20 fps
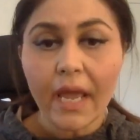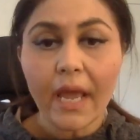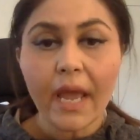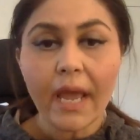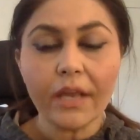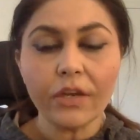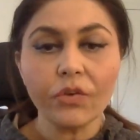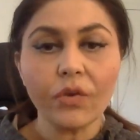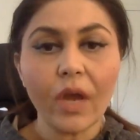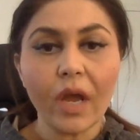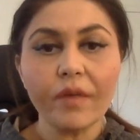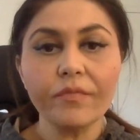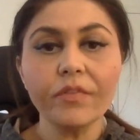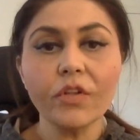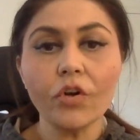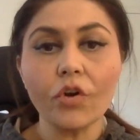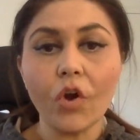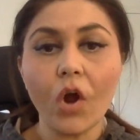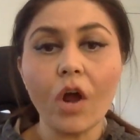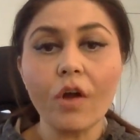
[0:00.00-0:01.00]
and you have
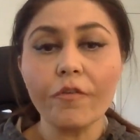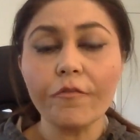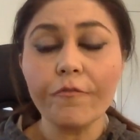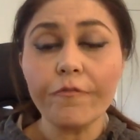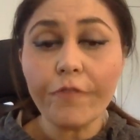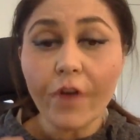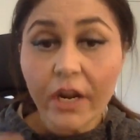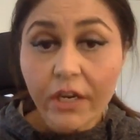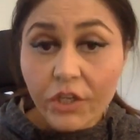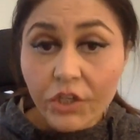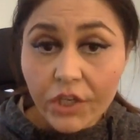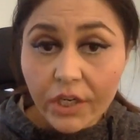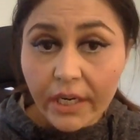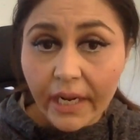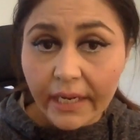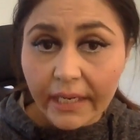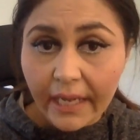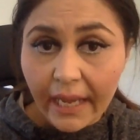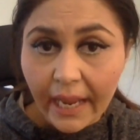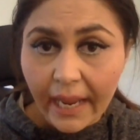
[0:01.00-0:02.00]
the wrong function
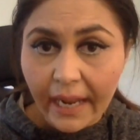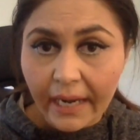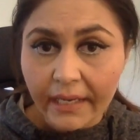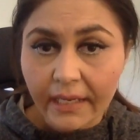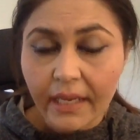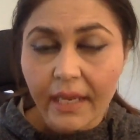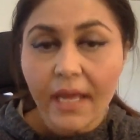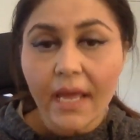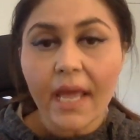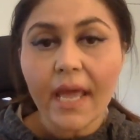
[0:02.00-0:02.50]
at hand,